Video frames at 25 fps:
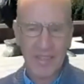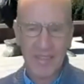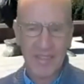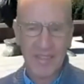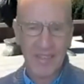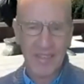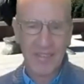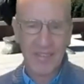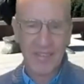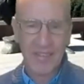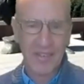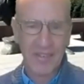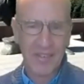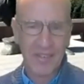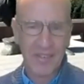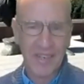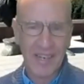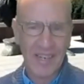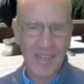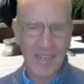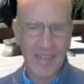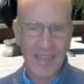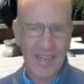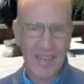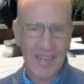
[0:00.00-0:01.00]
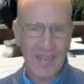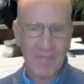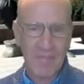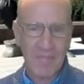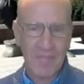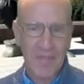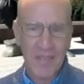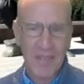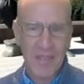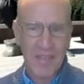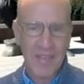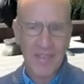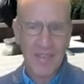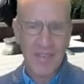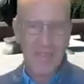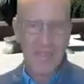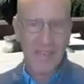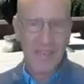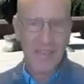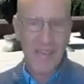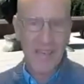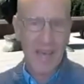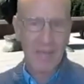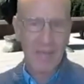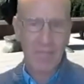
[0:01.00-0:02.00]
This is, you
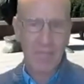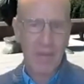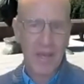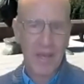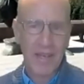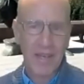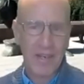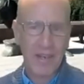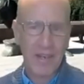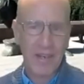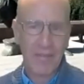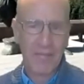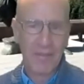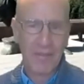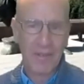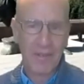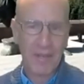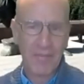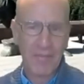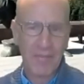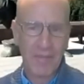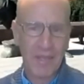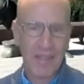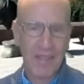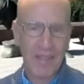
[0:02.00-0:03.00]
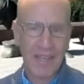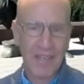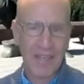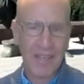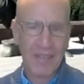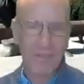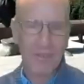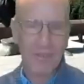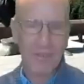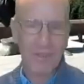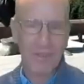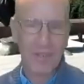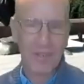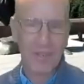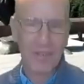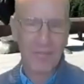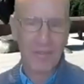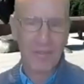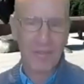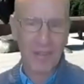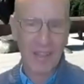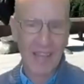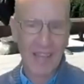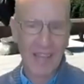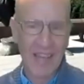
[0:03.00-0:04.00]
can't pay enough for something like you just did
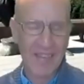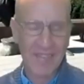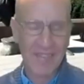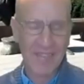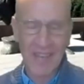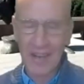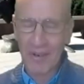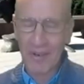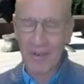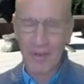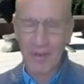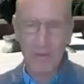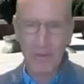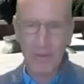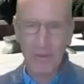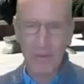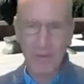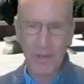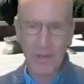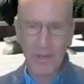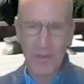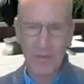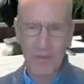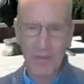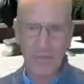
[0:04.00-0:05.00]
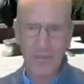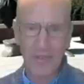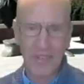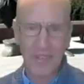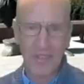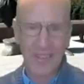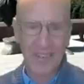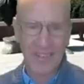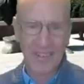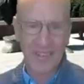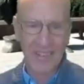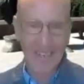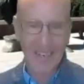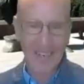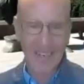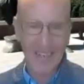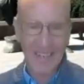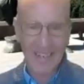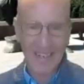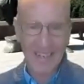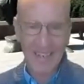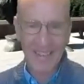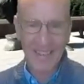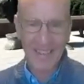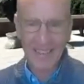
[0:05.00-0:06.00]
for the last hour. It was wonderful, and
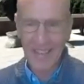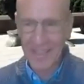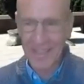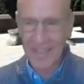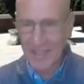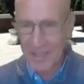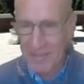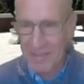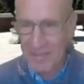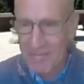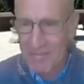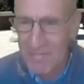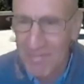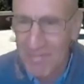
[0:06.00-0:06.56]
thank you.